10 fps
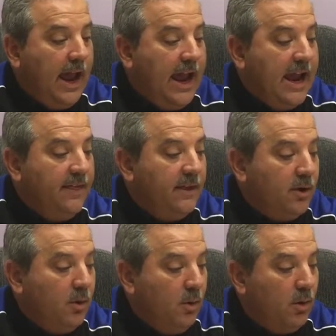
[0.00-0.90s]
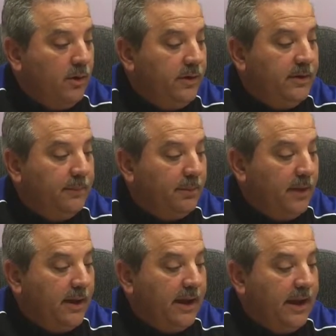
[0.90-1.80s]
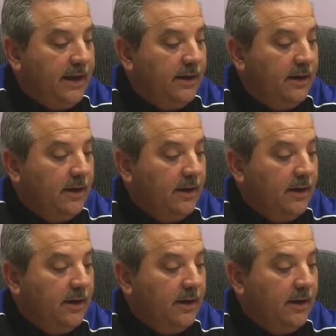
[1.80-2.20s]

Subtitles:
and the cord to plug in